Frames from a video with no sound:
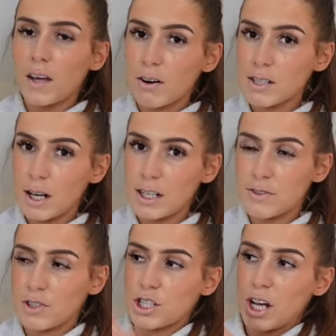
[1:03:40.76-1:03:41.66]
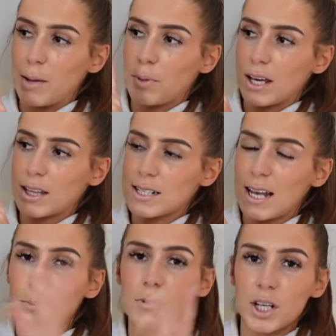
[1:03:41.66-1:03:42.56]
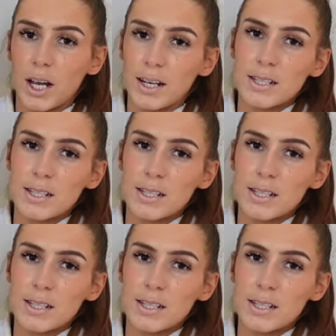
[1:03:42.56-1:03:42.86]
They are a slightly different shape. Like this lamp shade